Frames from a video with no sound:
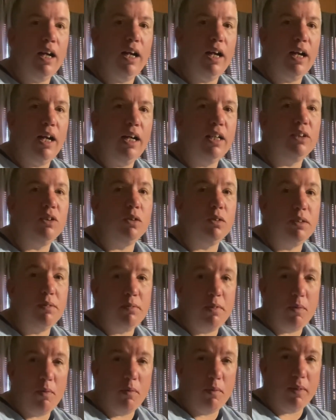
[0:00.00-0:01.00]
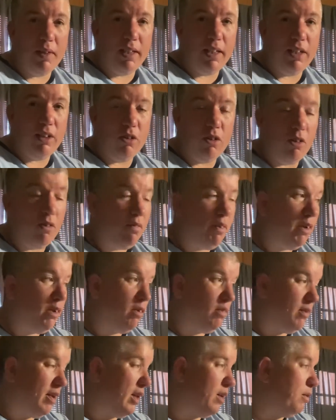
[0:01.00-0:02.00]
I told them that we want to get an RV or a
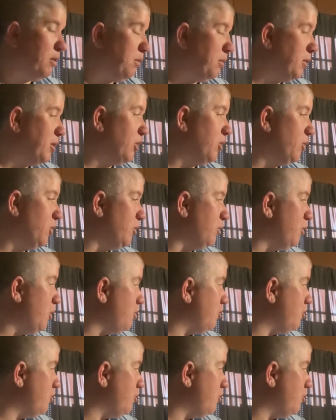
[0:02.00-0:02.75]
van and we want to go on a road